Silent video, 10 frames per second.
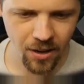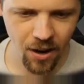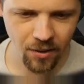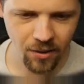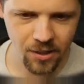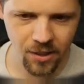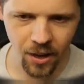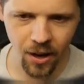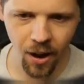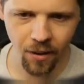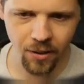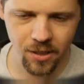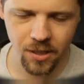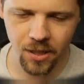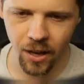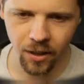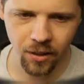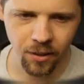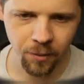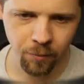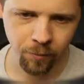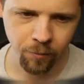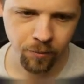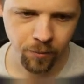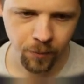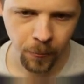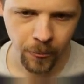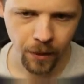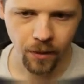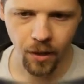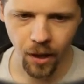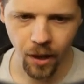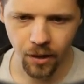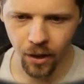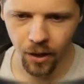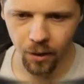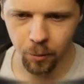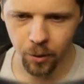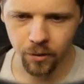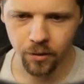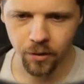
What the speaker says: on the sign on the sign? Yeah, you can't. But